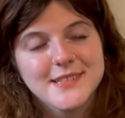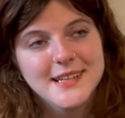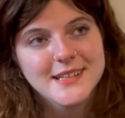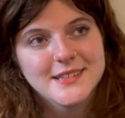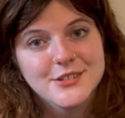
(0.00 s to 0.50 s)

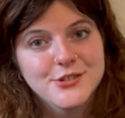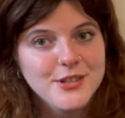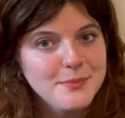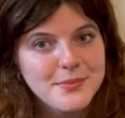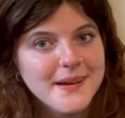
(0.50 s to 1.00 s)
Like the
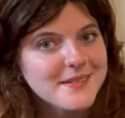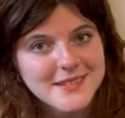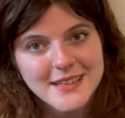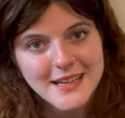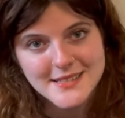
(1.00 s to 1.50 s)
sheep, I don't
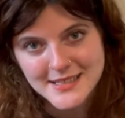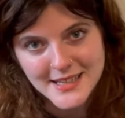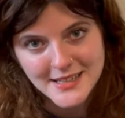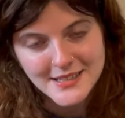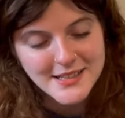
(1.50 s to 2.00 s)
think has a
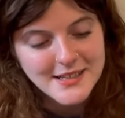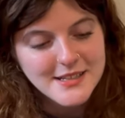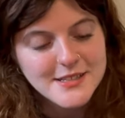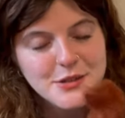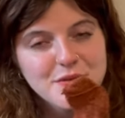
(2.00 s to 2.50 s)
tail.
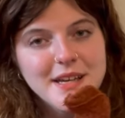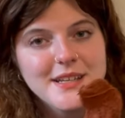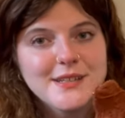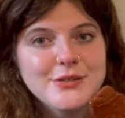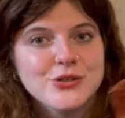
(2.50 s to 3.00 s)
So if I
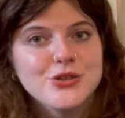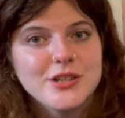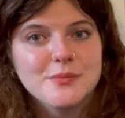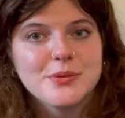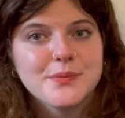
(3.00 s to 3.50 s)
had knit the sheep,